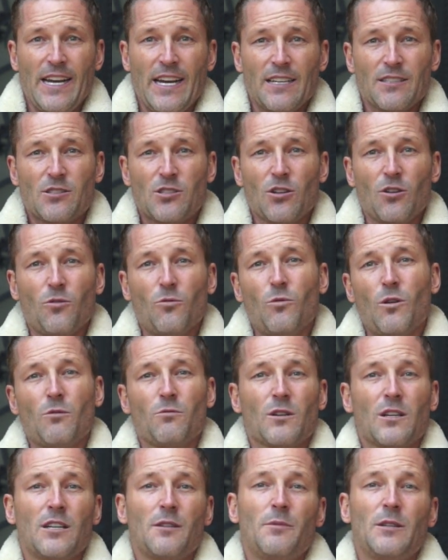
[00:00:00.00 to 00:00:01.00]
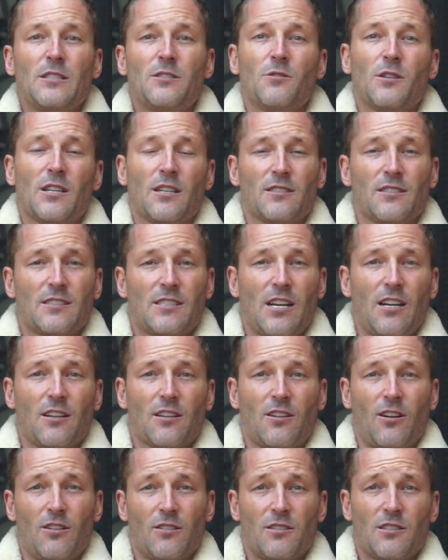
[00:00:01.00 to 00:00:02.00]
And so what we're going to be doing on the
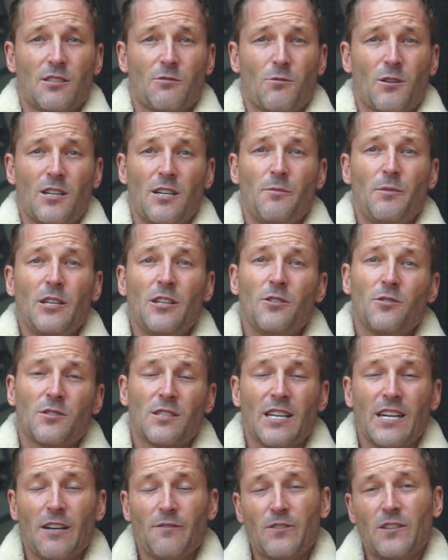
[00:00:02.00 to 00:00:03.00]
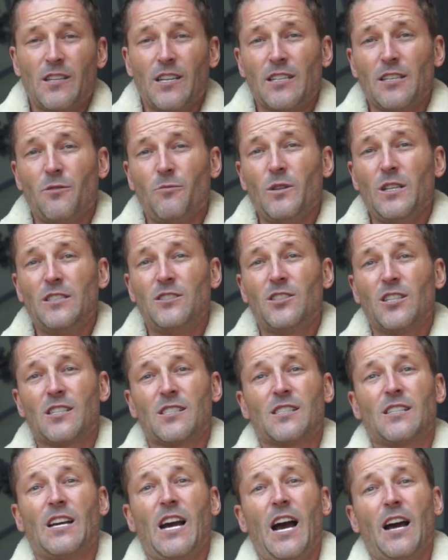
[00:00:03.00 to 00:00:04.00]
telecall is we're going to be using everything that we
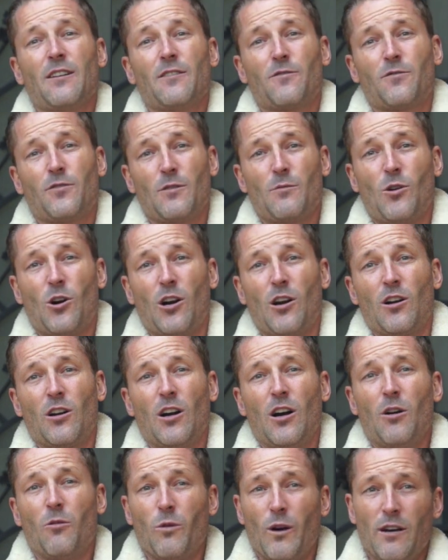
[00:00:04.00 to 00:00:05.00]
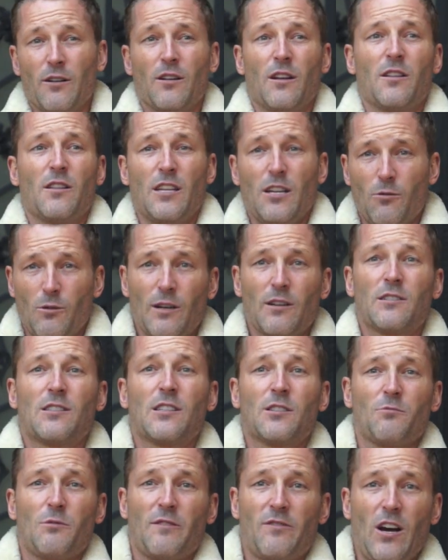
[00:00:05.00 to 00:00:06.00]
just got from the
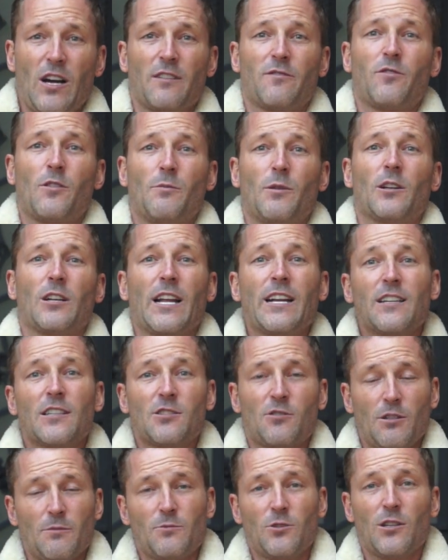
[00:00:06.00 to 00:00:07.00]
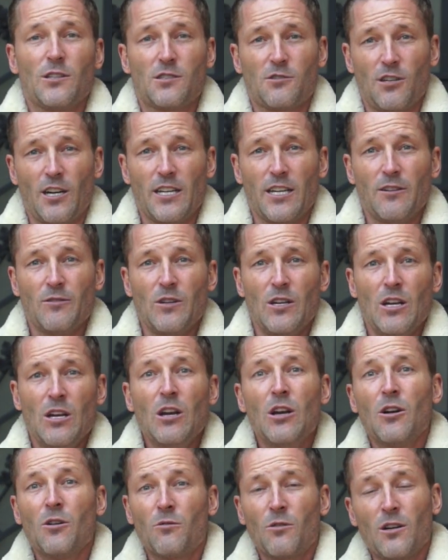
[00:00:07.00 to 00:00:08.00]
awarenesses we've gotten from our latest trip to Australia.
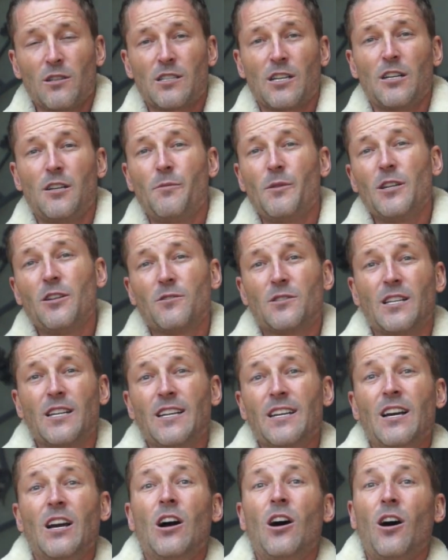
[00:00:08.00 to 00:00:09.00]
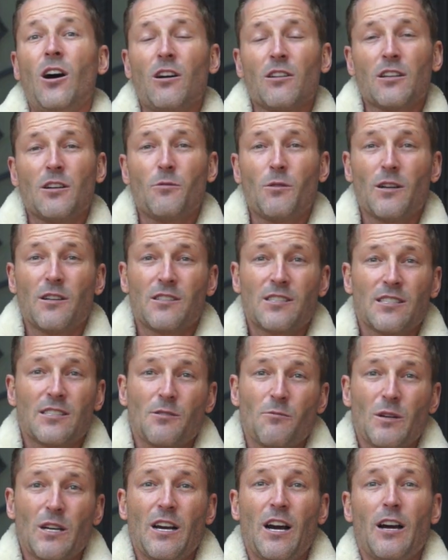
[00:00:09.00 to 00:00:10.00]
We're also going to be using all the awarenesses
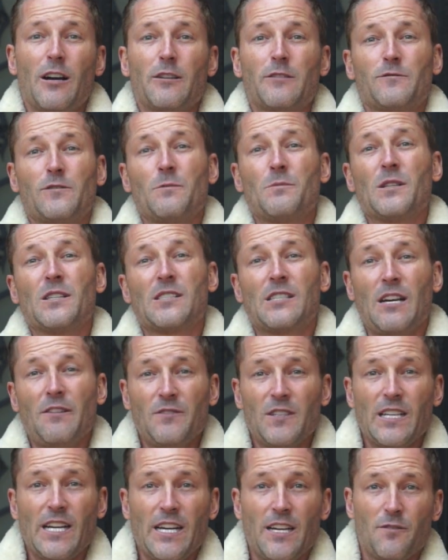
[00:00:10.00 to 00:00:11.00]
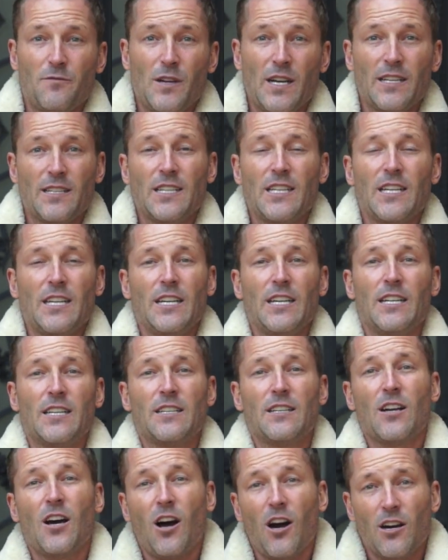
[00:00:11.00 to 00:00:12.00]
that we got from the 7-day event
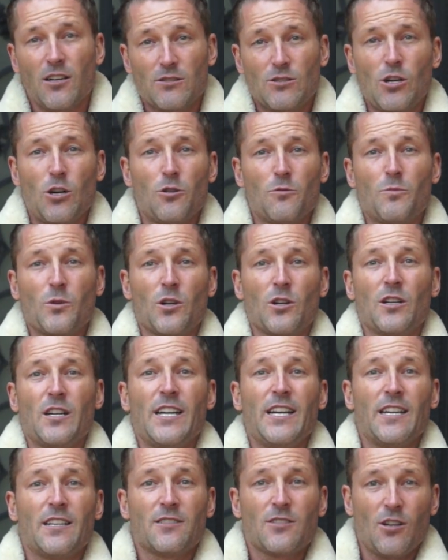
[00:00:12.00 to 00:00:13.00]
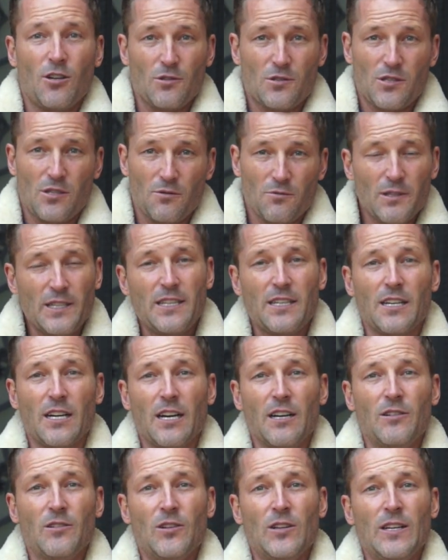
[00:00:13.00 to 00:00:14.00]
in October in Costa
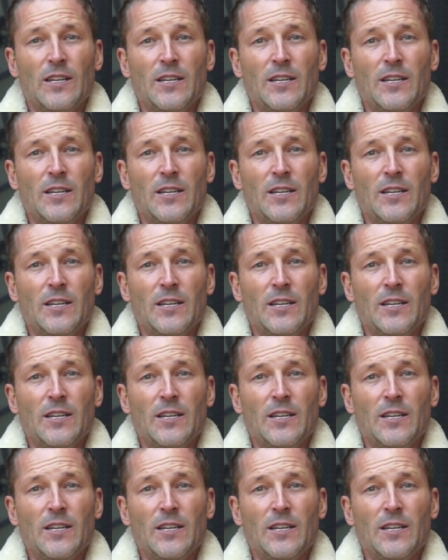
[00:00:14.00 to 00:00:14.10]
Rica,